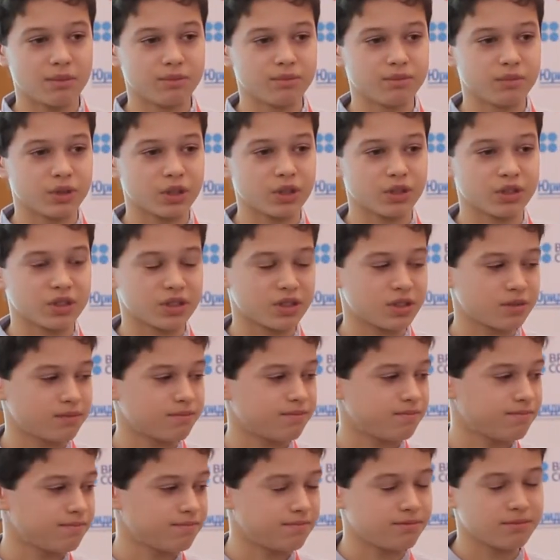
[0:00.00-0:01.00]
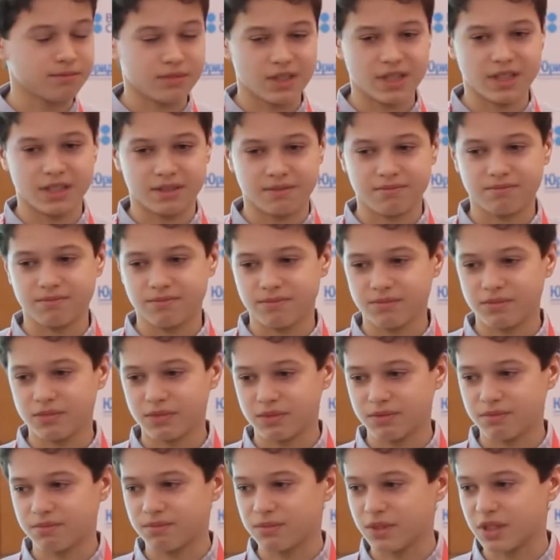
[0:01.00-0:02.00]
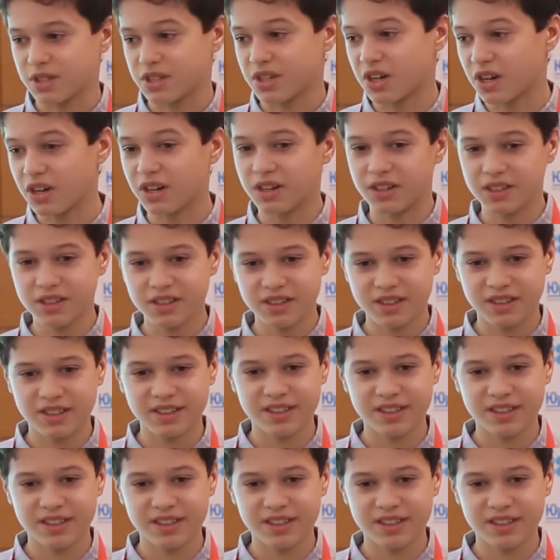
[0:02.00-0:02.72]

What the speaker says: because it's hard,